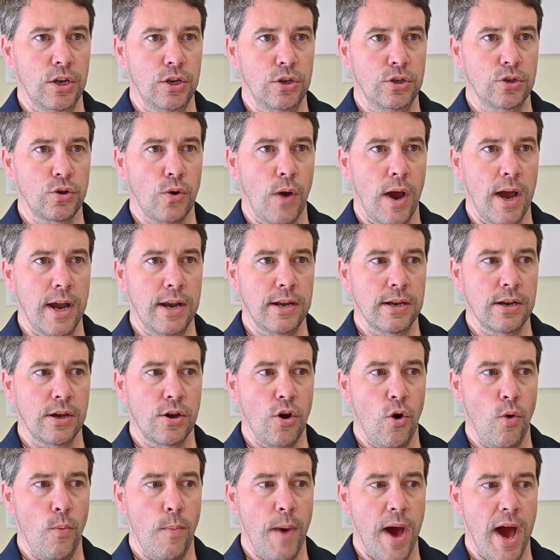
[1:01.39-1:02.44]
trying to
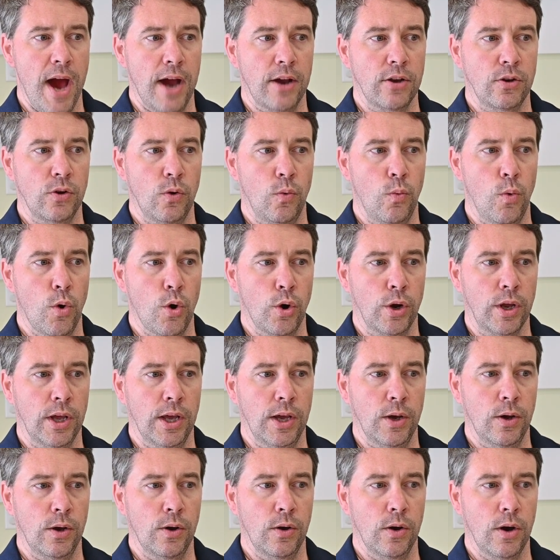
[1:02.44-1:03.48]
go back to
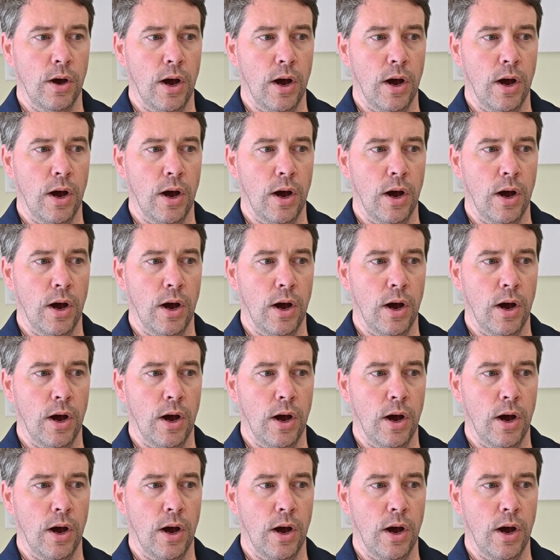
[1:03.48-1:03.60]
working